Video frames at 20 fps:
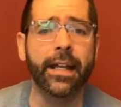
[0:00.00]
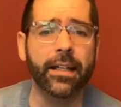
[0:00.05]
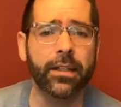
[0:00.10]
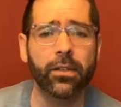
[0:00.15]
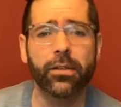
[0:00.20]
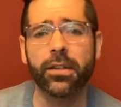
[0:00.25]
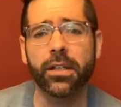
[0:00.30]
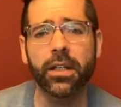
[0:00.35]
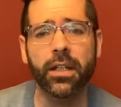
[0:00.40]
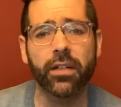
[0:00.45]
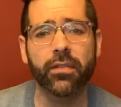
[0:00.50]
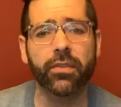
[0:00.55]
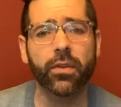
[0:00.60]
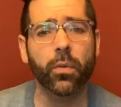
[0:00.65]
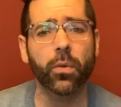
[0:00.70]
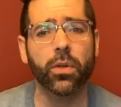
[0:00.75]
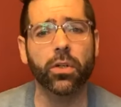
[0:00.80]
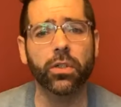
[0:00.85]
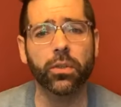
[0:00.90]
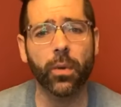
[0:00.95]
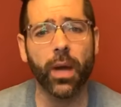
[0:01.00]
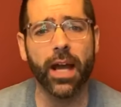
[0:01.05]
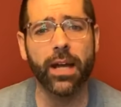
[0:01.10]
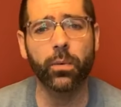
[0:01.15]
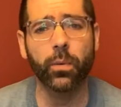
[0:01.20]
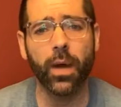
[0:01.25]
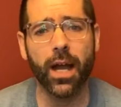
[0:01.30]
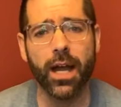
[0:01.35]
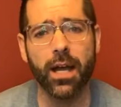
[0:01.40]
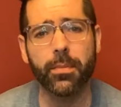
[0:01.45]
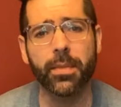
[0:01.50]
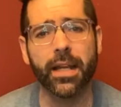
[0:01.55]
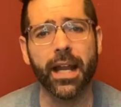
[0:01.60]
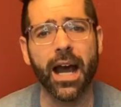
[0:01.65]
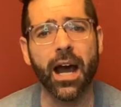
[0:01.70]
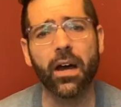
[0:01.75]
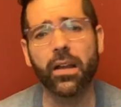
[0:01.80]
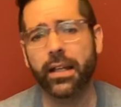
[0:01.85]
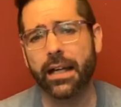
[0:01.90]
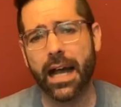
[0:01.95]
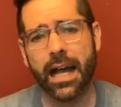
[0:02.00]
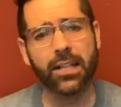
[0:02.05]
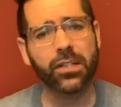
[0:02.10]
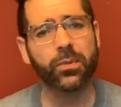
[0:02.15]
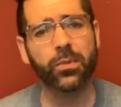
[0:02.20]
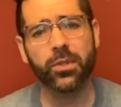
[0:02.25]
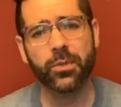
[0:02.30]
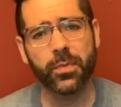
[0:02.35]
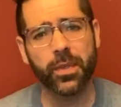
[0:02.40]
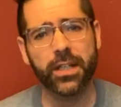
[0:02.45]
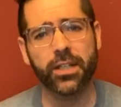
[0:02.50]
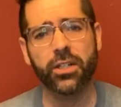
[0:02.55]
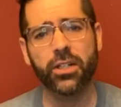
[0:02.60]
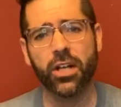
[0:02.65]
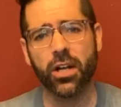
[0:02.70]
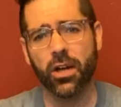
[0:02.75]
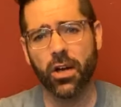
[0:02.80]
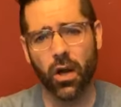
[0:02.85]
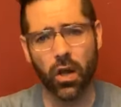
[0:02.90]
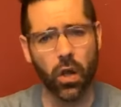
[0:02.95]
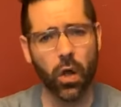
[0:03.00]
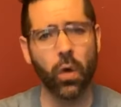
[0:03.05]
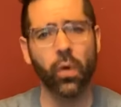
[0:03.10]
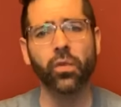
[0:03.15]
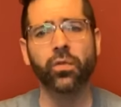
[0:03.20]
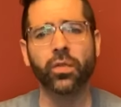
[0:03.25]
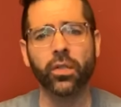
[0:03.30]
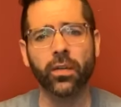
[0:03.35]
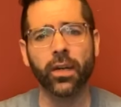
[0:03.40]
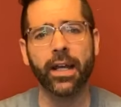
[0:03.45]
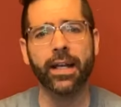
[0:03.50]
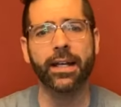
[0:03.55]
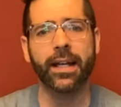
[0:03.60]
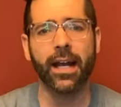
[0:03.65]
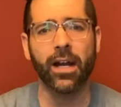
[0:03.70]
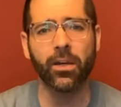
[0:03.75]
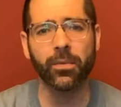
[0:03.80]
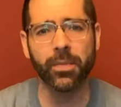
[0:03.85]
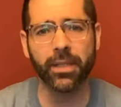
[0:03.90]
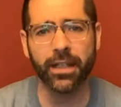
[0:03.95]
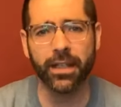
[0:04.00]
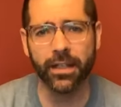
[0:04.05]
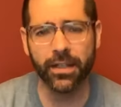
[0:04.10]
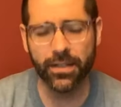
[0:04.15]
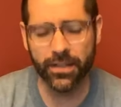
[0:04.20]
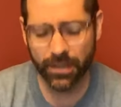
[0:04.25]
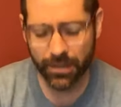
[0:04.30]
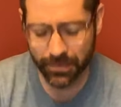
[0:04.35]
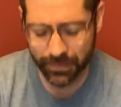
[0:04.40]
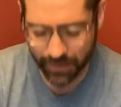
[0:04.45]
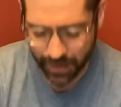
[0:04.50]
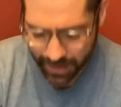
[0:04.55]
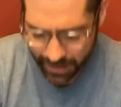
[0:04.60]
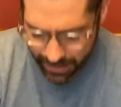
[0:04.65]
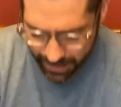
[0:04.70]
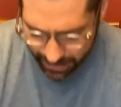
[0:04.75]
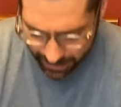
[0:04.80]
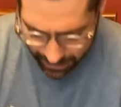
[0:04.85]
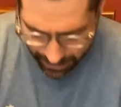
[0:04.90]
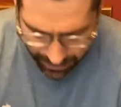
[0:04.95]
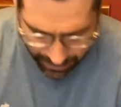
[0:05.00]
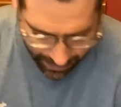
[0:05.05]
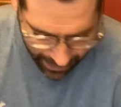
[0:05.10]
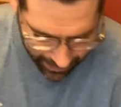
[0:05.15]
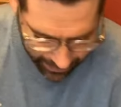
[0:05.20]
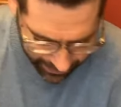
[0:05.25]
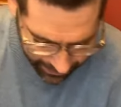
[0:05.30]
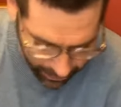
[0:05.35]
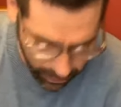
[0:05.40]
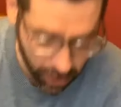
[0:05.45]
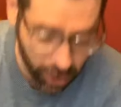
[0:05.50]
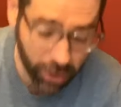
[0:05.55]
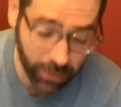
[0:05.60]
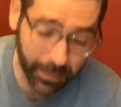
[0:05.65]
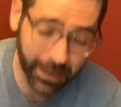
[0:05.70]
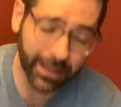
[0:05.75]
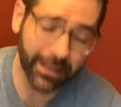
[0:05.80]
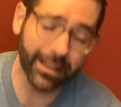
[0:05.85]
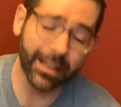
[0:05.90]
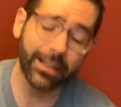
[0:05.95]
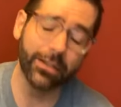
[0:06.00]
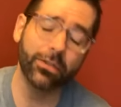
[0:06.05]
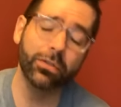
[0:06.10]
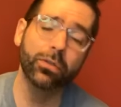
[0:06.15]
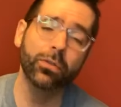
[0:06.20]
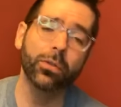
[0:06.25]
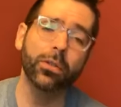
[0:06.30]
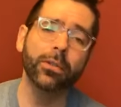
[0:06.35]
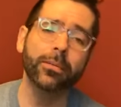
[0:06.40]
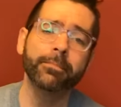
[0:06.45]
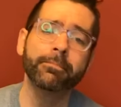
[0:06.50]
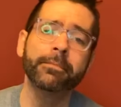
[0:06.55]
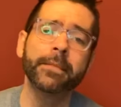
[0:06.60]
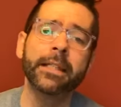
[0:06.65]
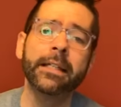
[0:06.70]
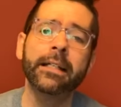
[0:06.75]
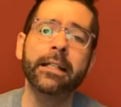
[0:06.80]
you think of the World Wide Web and how the gospel is being shared all over right now because of uh, that instrument, that tool.